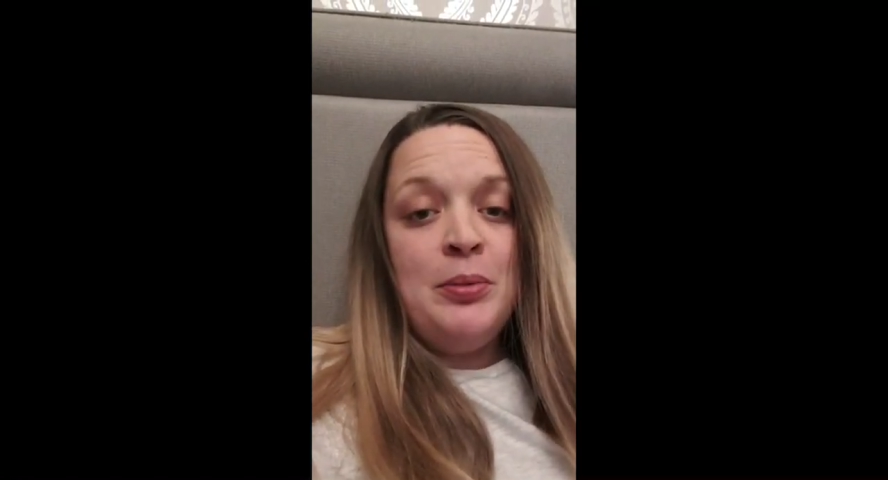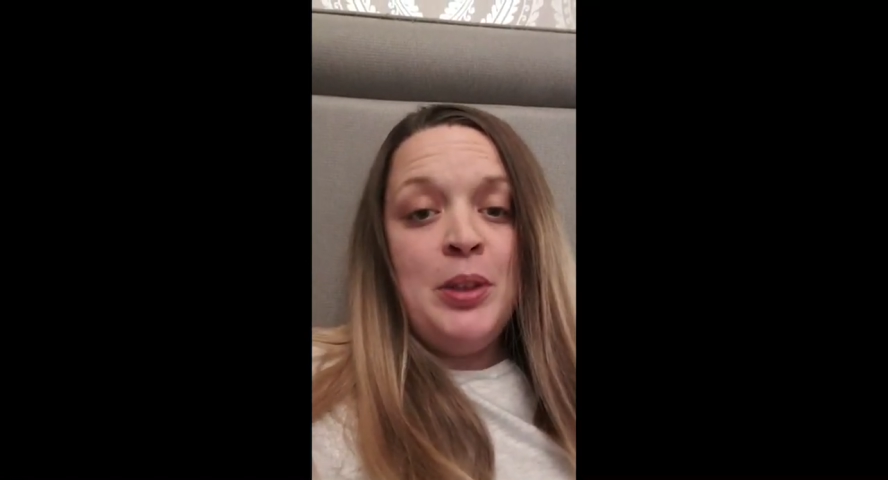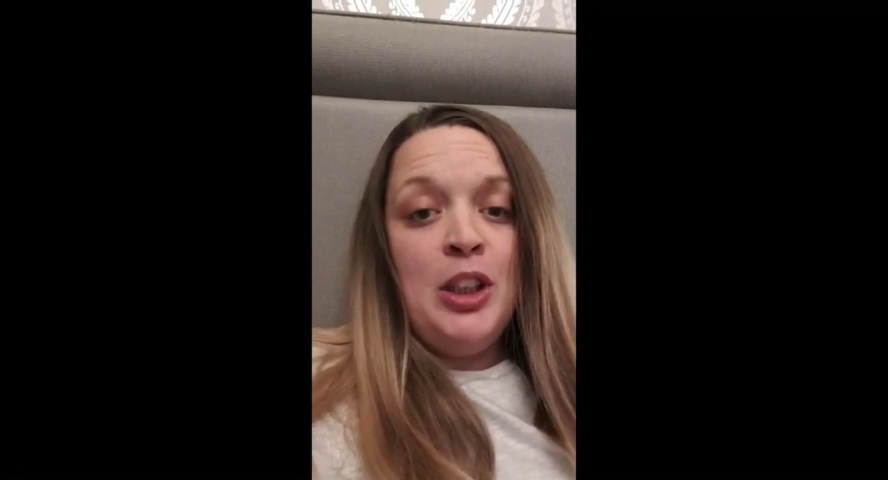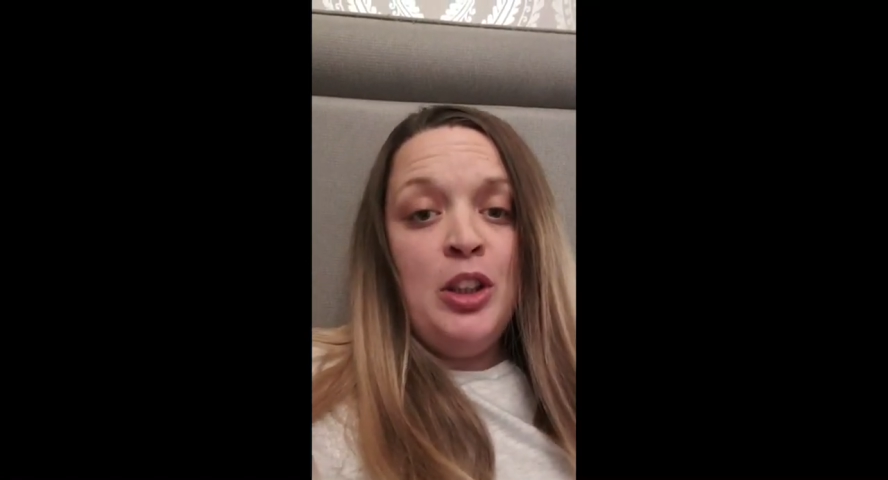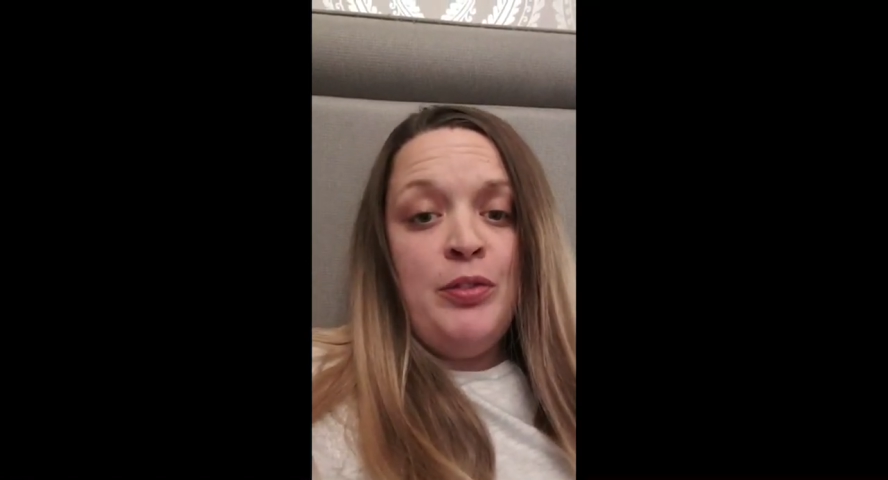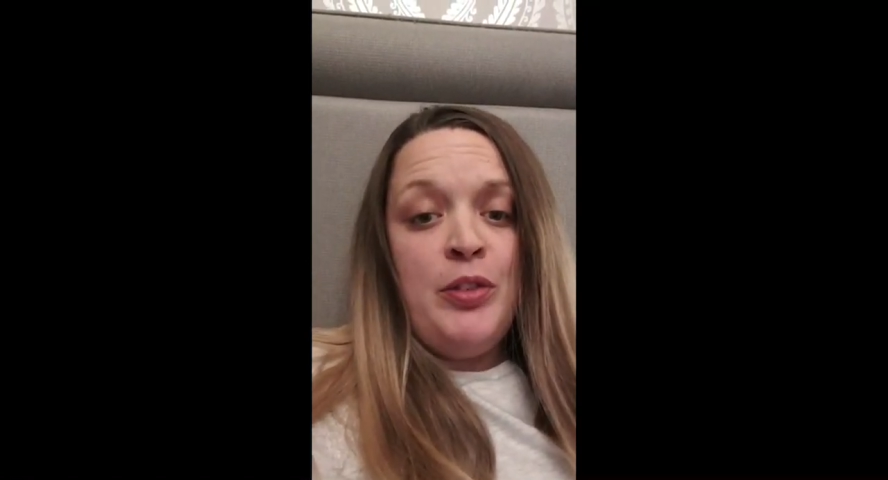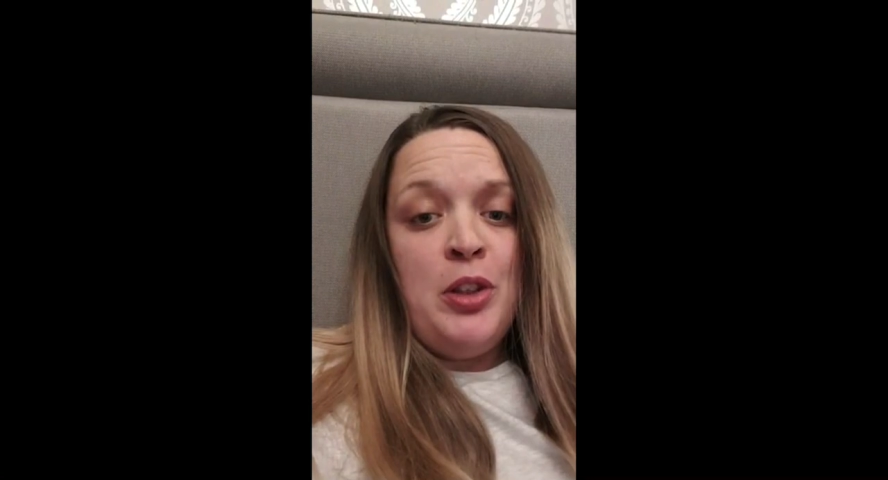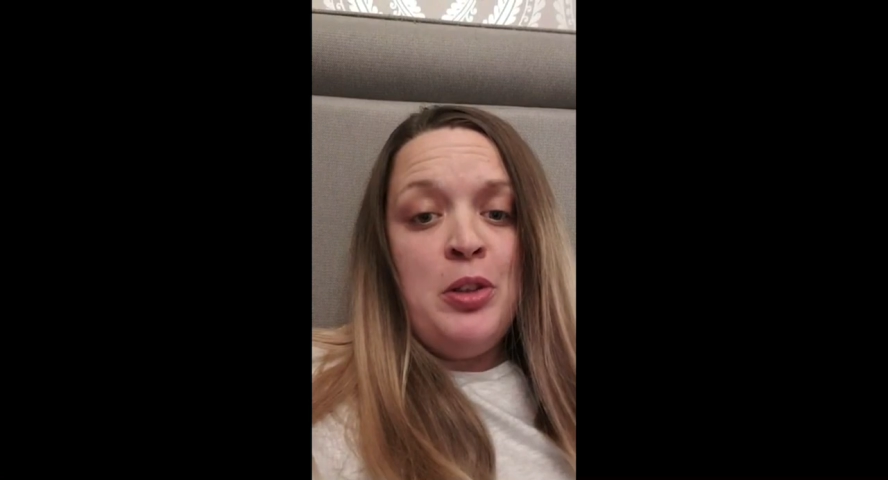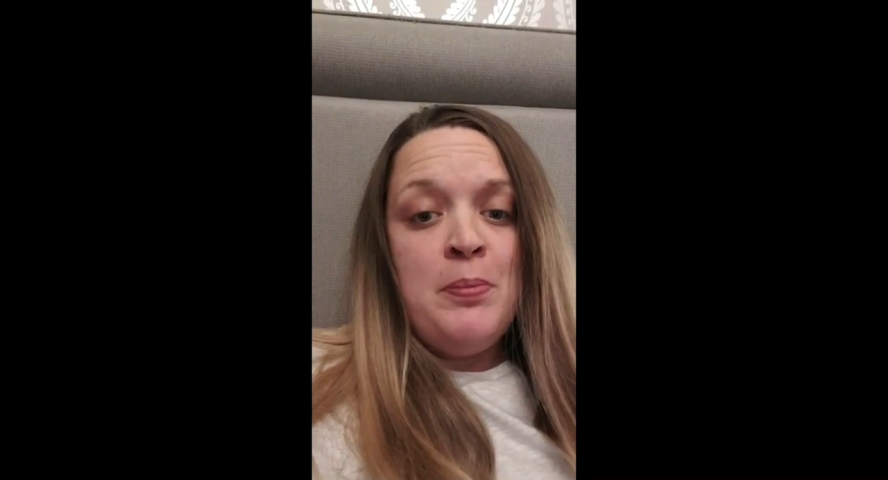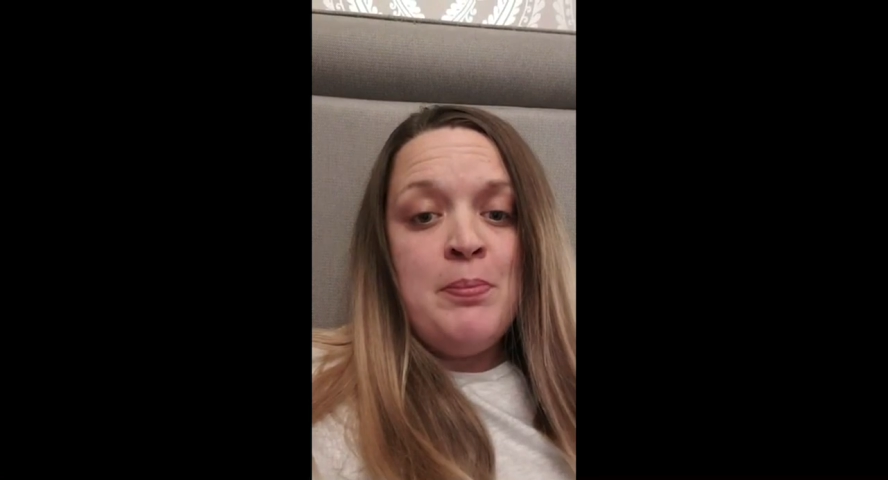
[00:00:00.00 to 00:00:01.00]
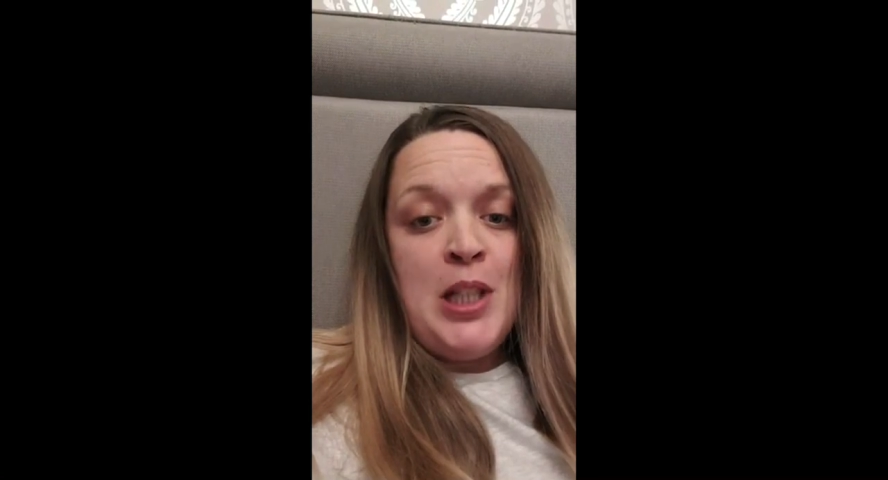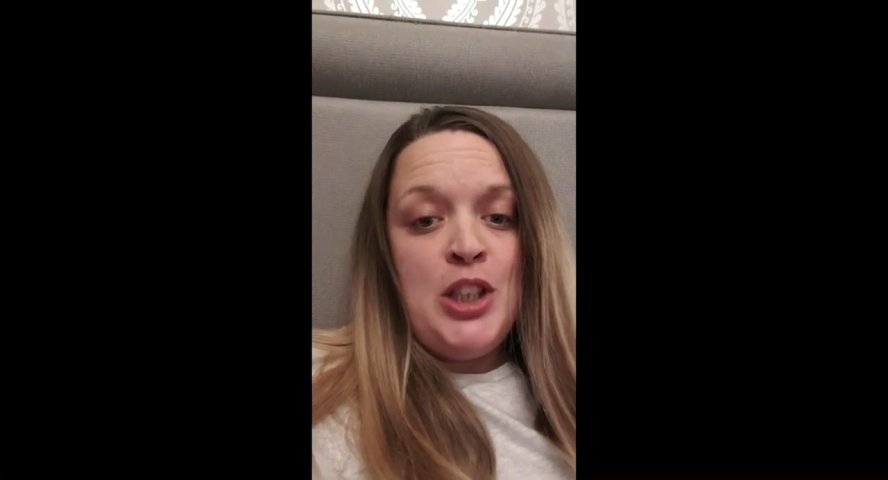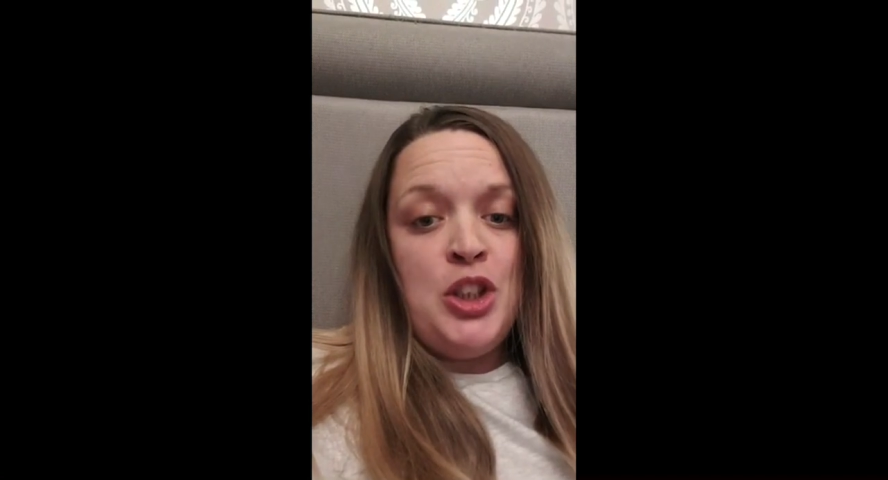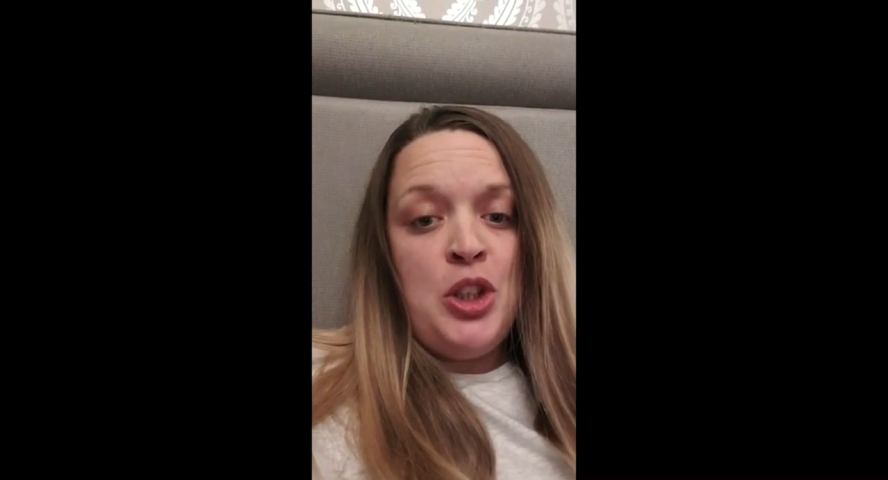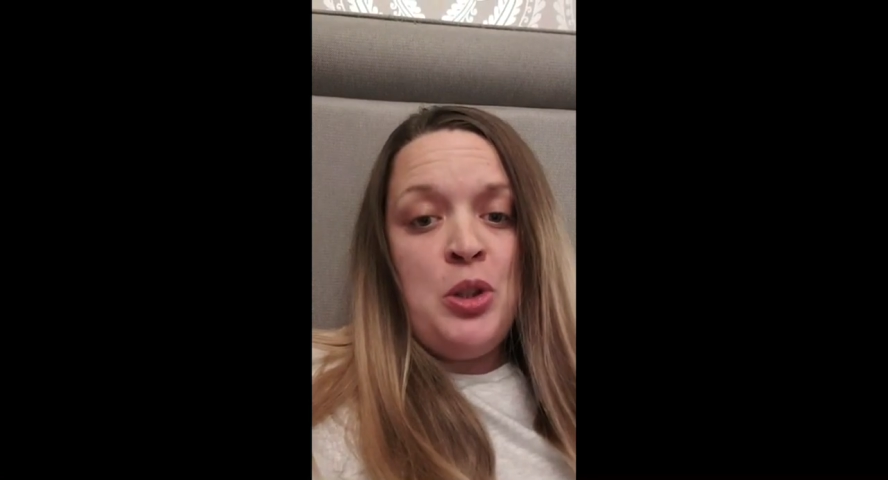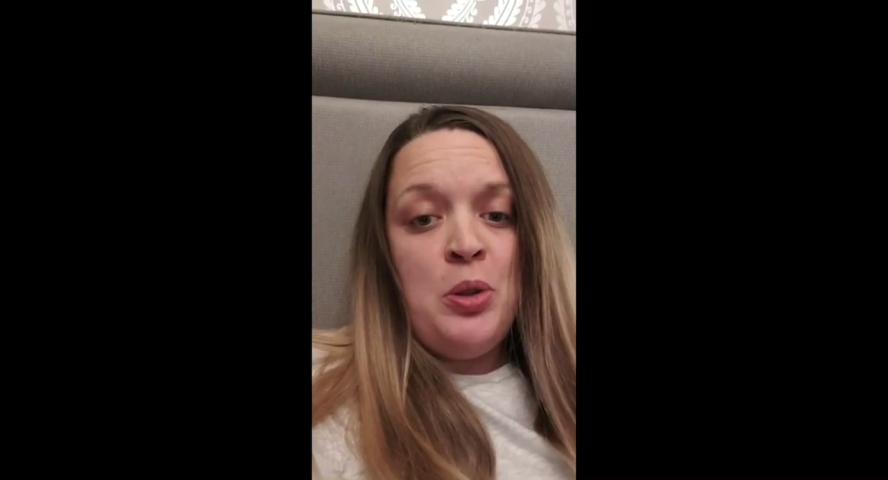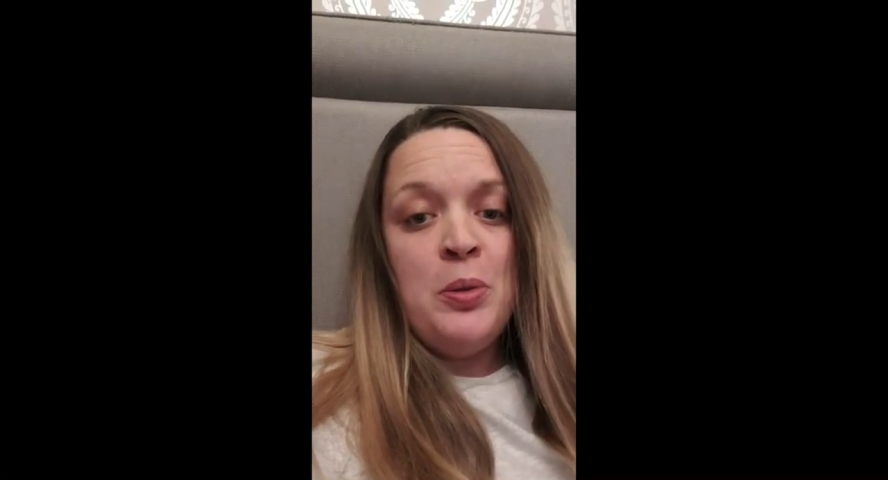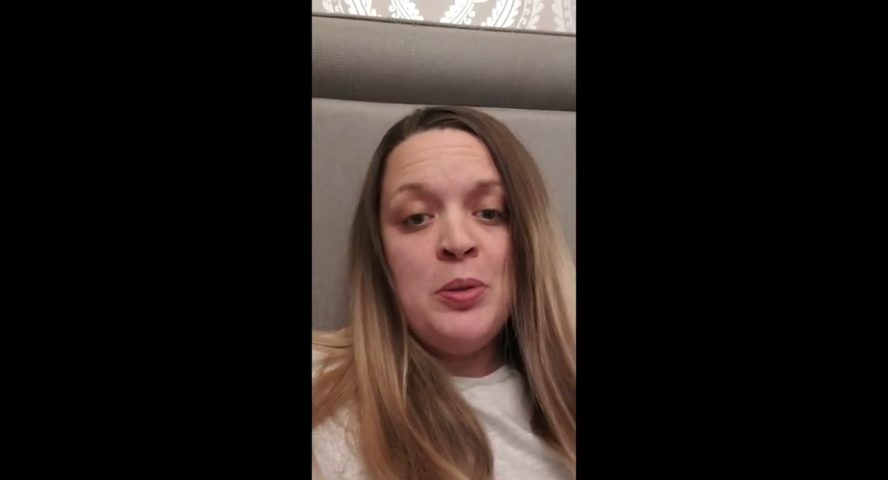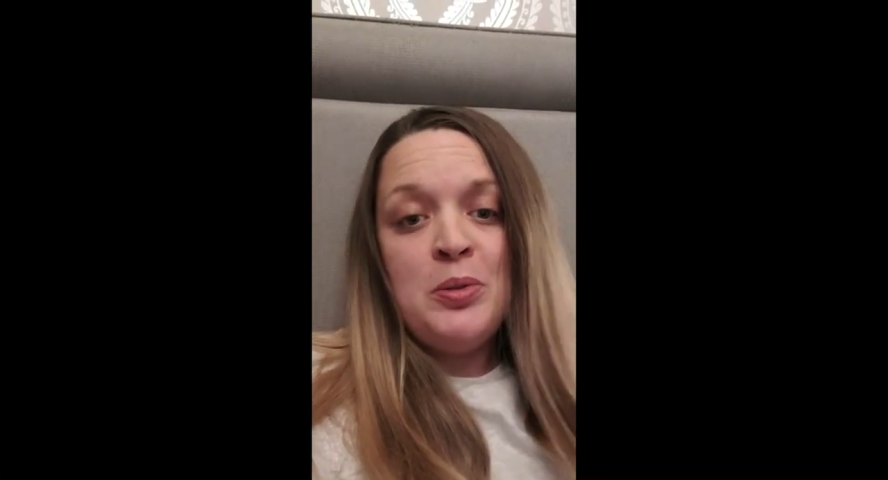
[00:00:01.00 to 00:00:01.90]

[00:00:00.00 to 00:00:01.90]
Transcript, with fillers: We love you, miss you.